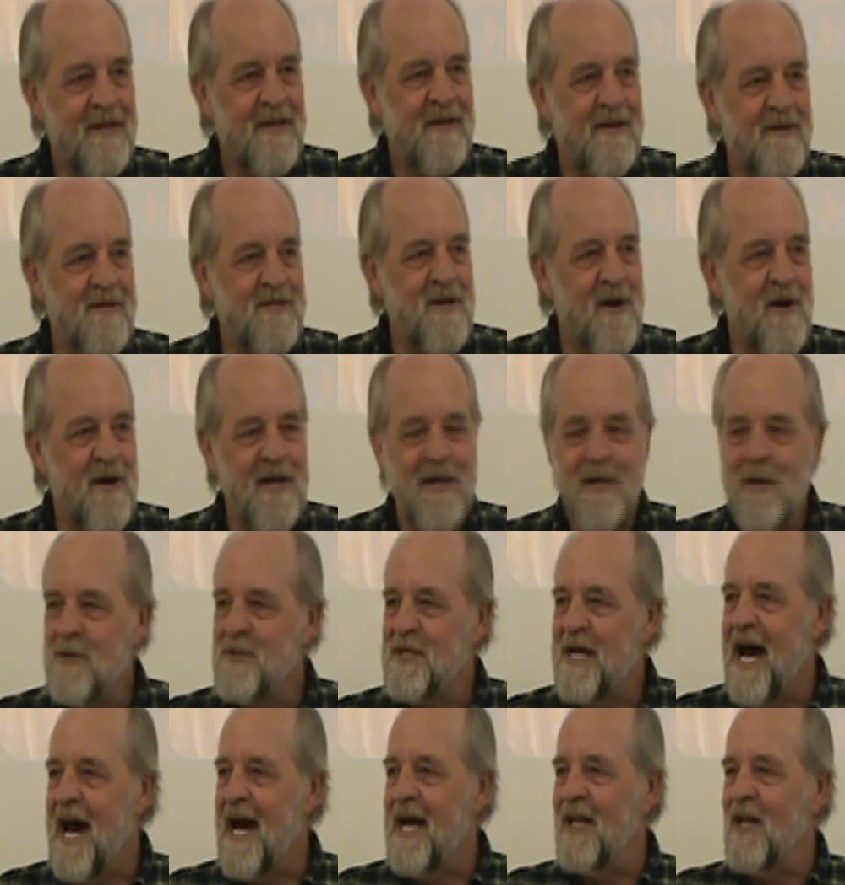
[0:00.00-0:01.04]
You start getting those
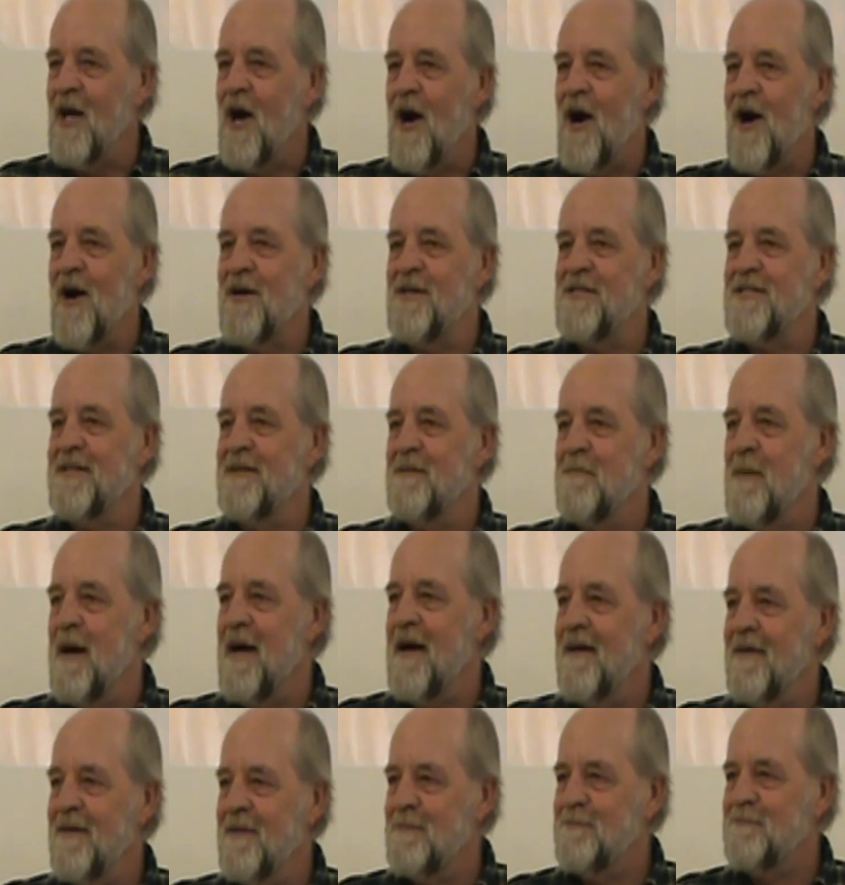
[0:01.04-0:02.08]
catalogs and
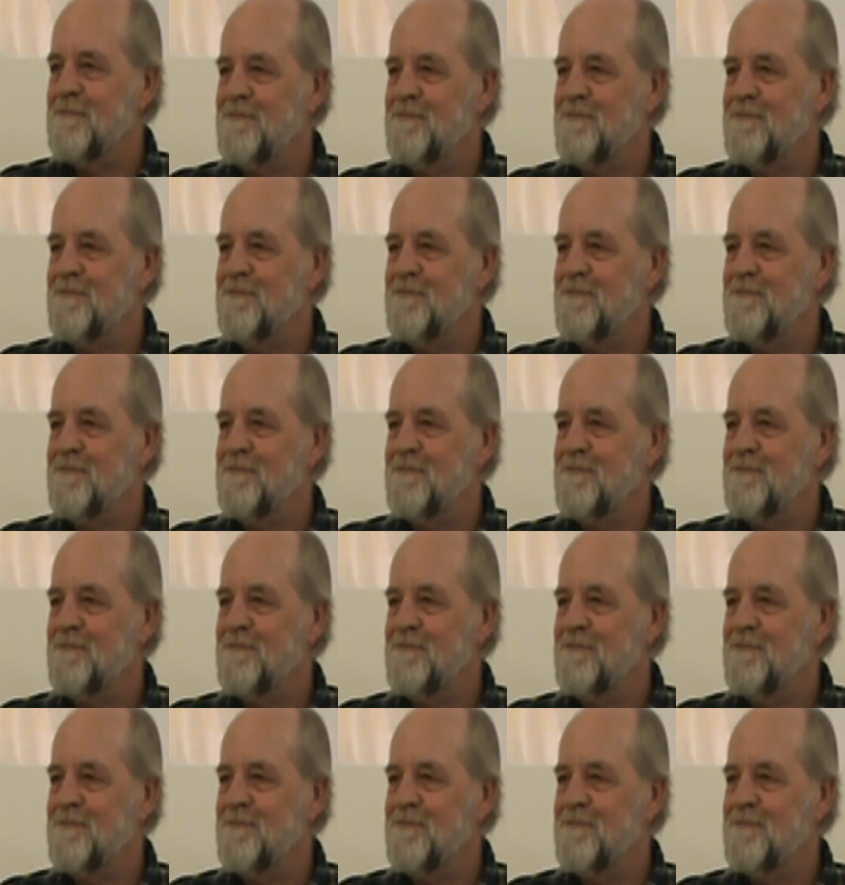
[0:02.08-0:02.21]
mail.